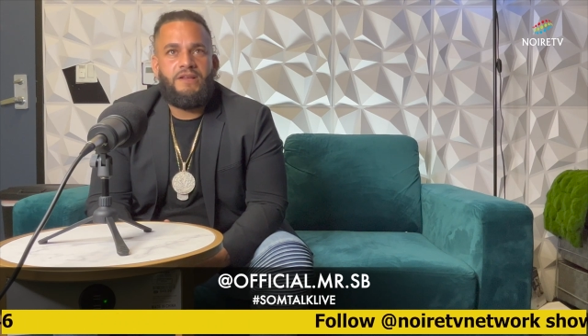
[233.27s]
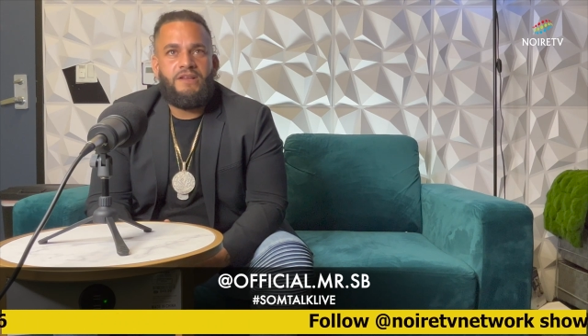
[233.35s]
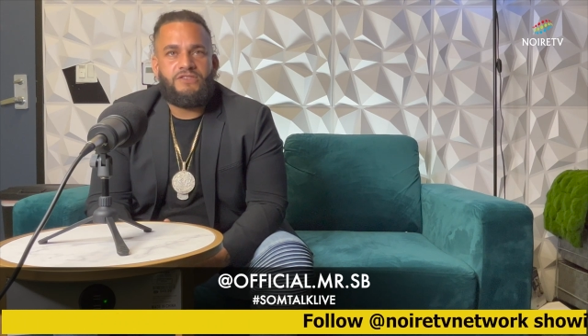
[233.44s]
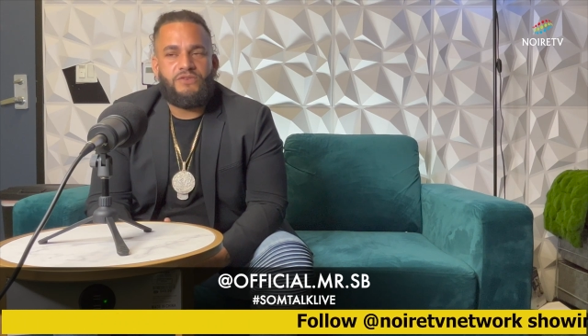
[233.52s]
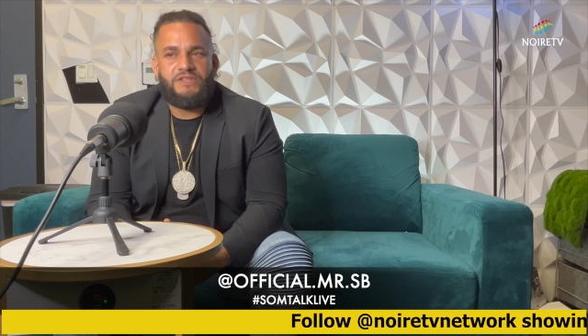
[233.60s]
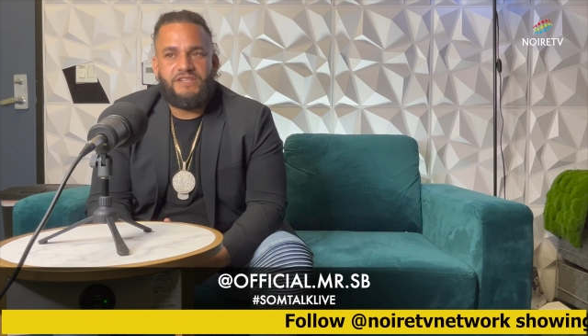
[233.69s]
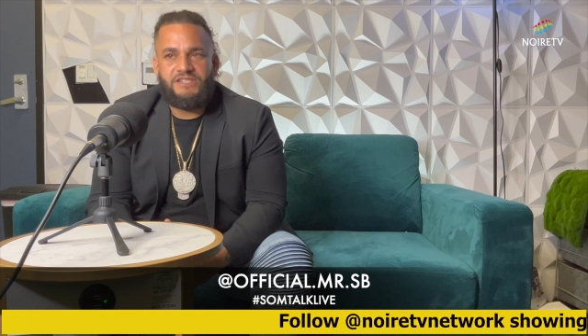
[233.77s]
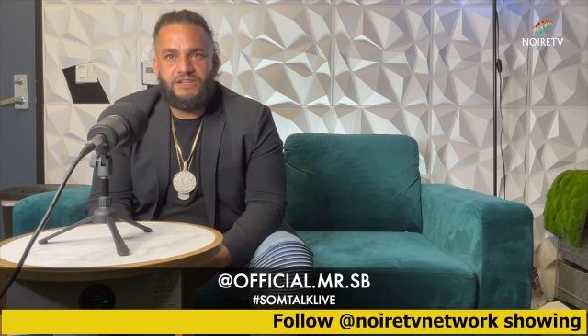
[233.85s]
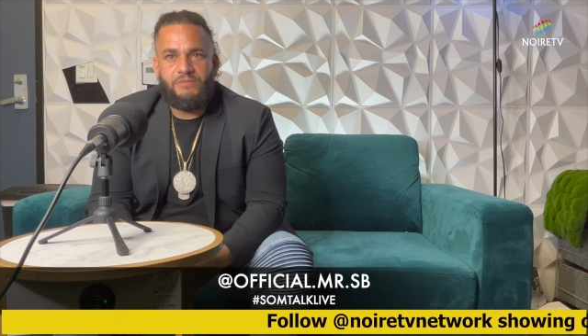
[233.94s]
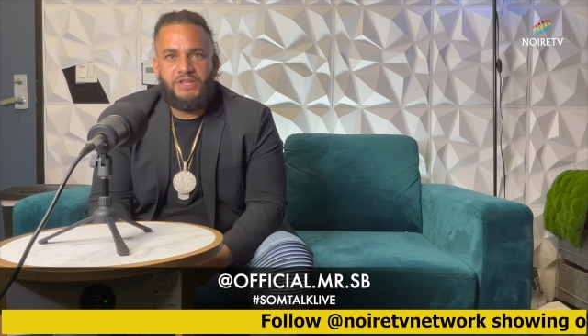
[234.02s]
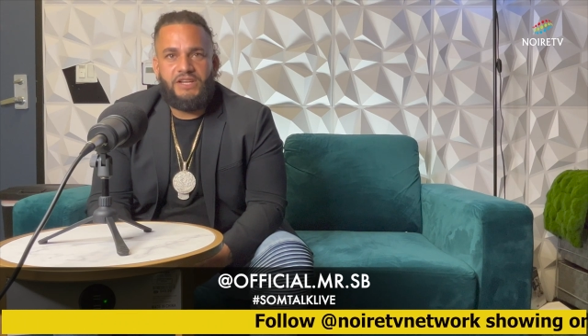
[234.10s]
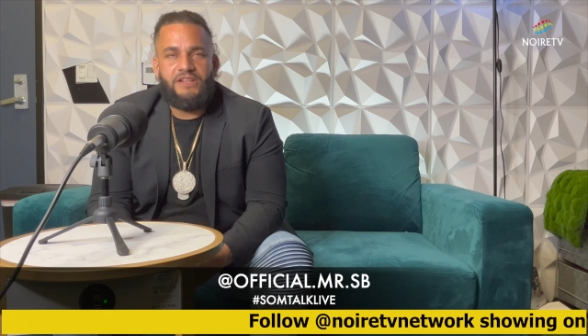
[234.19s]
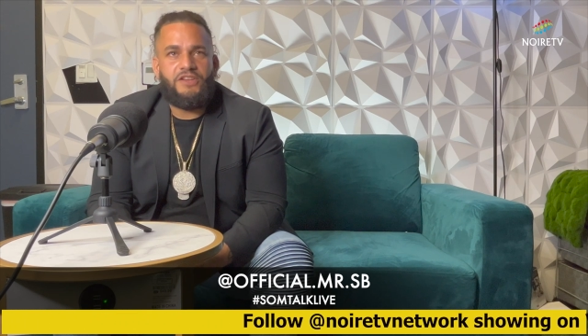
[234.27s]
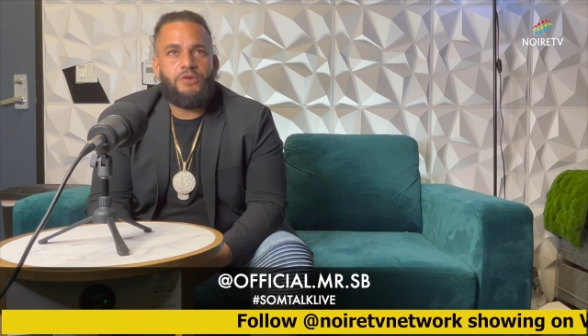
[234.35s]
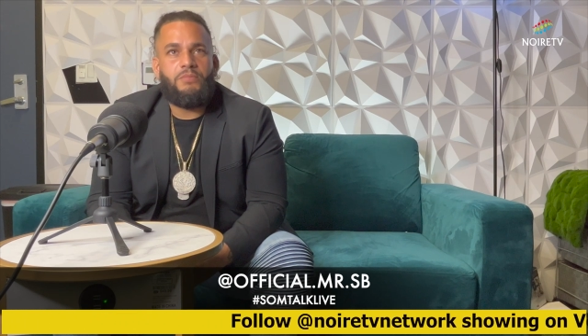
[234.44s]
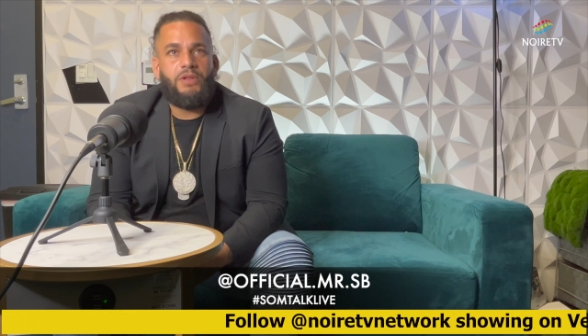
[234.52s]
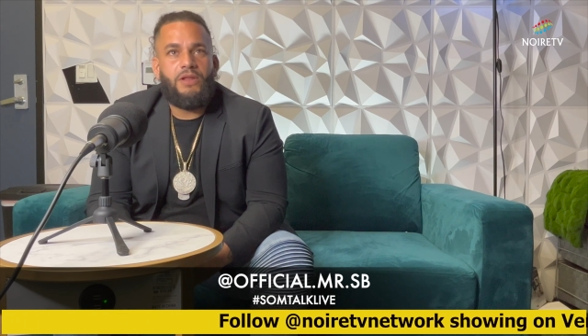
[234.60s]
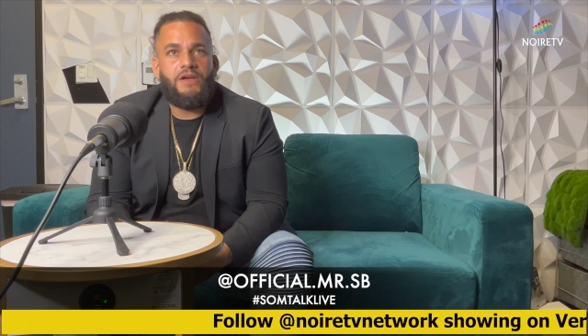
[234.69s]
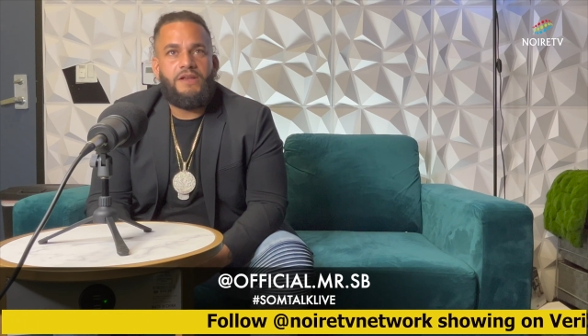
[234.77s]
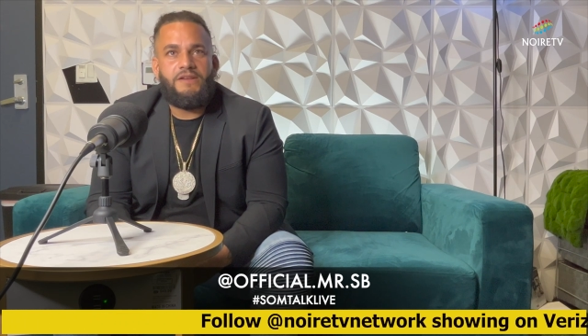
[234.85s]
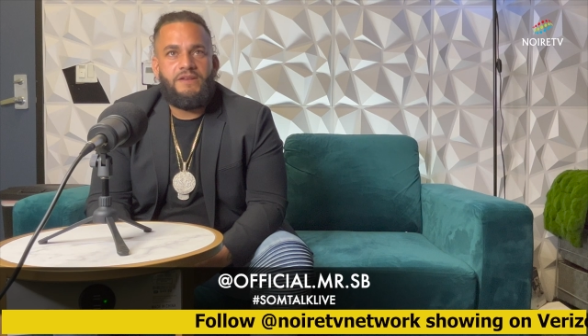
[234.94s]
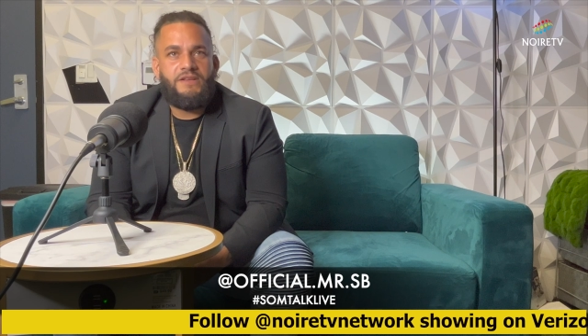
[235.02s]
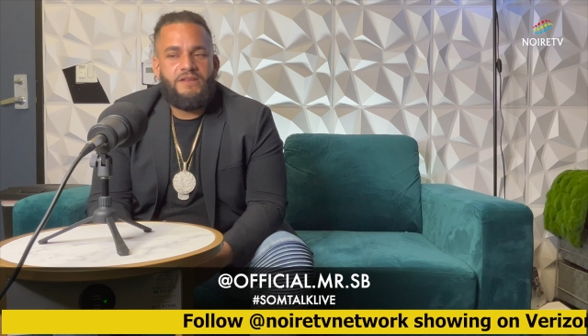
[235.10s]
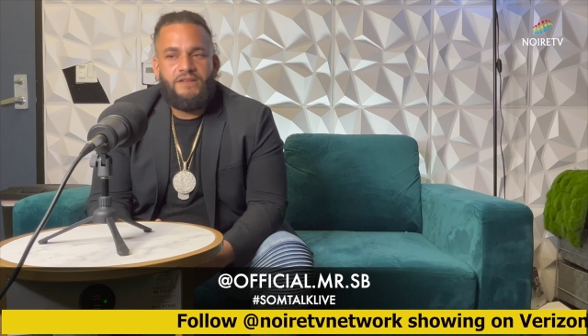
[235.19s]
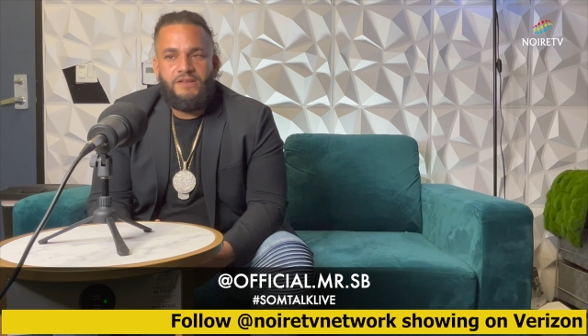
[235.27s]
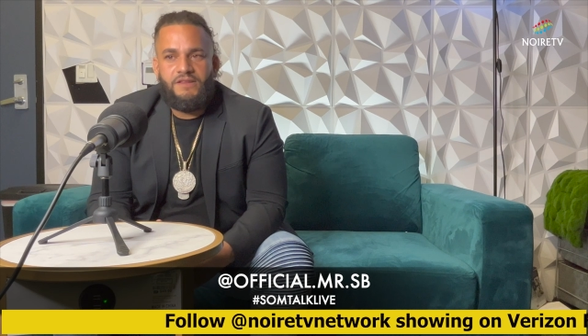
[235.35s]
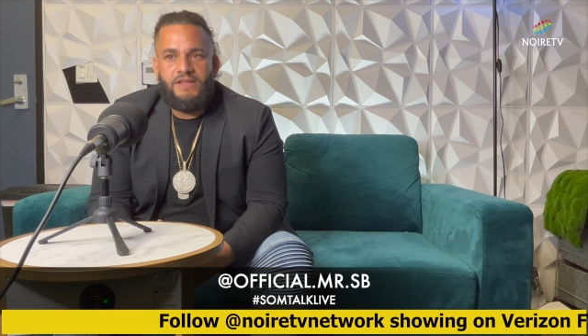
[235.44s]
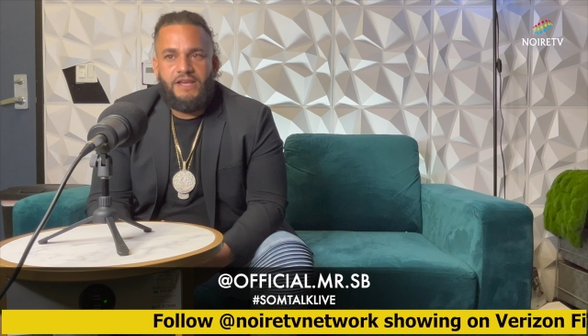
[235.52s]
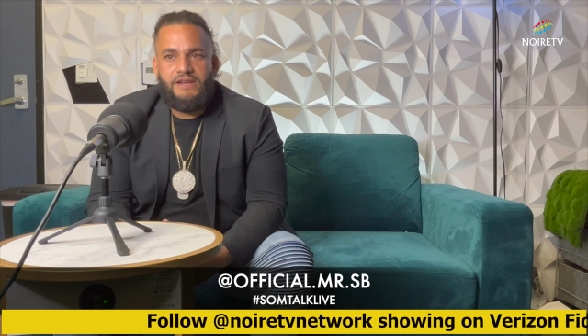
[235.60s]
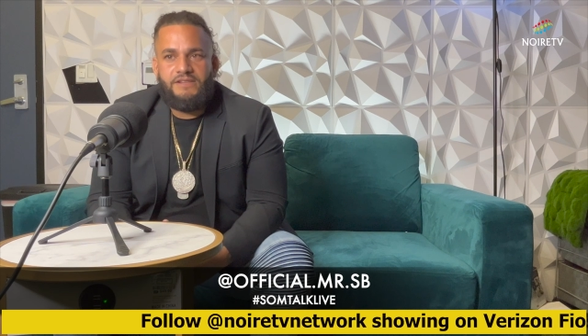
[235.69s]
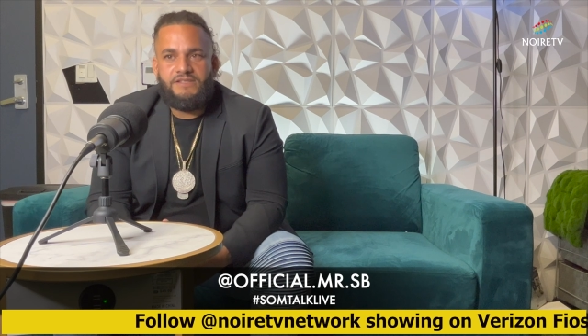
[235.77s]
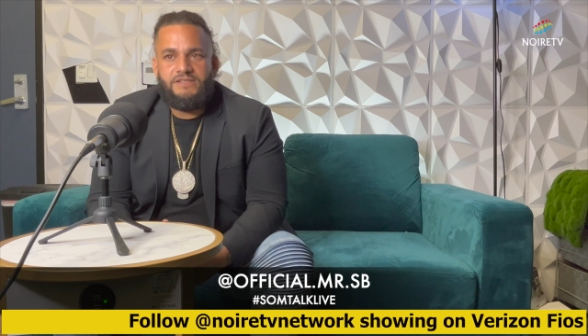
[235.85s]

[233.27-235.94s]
So there's something in their blood that